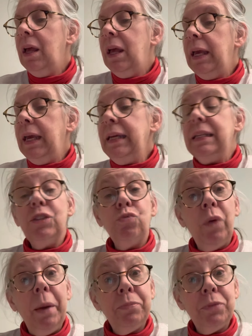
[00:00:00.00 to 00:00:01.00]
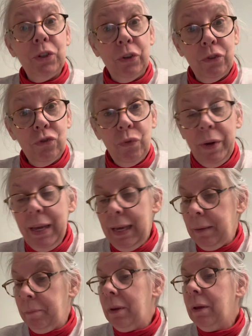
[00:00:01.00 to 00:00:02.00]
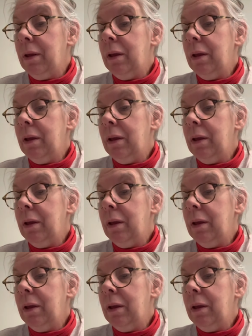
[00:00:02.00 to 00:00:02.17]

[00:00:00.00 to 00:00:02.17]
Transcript: He disrupted her dream